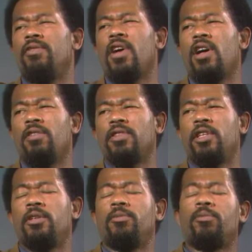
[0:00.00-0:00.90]
involved
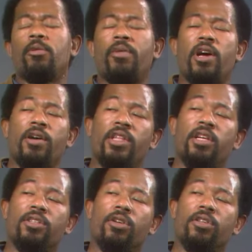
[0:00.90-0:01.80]
in preparing that
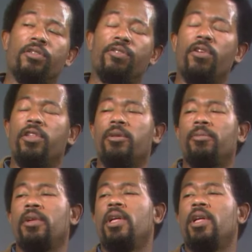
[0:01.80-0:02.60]
alternative for them.